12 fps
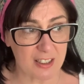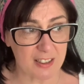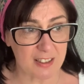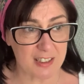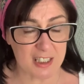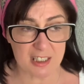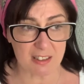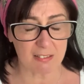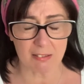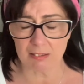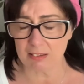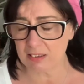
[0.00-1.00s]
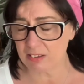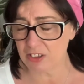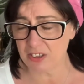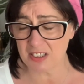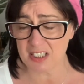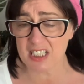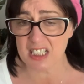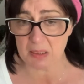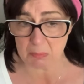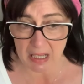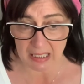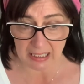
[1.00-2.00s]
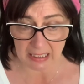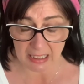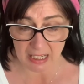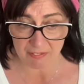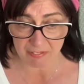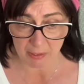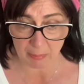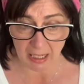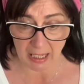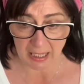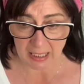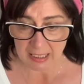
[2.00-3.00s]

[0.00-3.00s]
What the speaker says: you can just smell it everywhere.